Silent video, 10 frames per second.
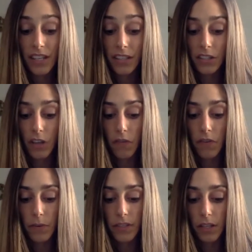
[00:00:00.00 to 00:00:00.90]

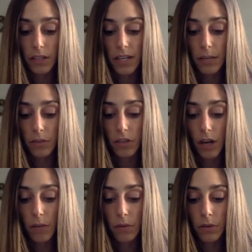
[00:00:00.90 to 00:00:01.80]
Sophie was on the
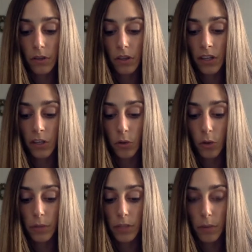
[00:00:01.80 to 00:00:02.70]
tabletop. The
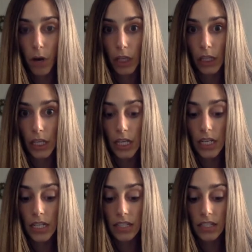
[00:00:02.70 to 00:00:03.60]
enormous, partly
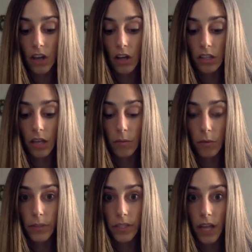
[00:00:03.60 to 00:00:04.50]
eating
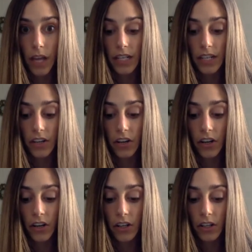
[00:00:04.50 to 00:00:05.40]
snozzcumber was lying near
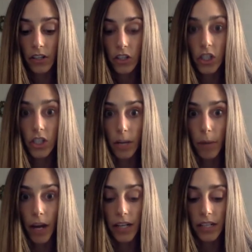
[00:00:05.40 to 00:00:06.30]
her. She ducked
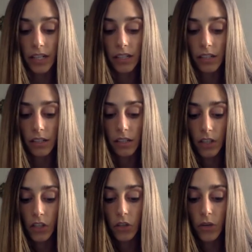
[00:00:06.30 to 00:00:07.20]
behind it.
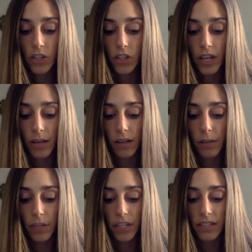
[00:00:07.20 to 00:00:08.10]
The creature came
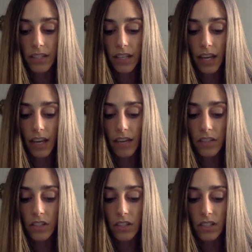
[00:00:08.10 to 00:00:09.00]
clumping into the cave and
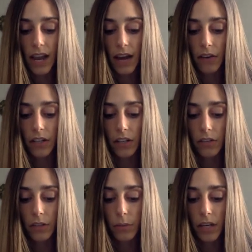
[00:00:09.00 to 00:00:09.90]
stood towering
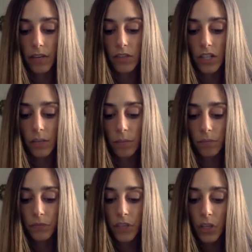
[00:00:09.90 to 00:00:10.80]
over the BFG.
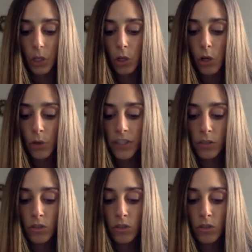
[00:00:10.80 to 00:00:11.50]
Who is you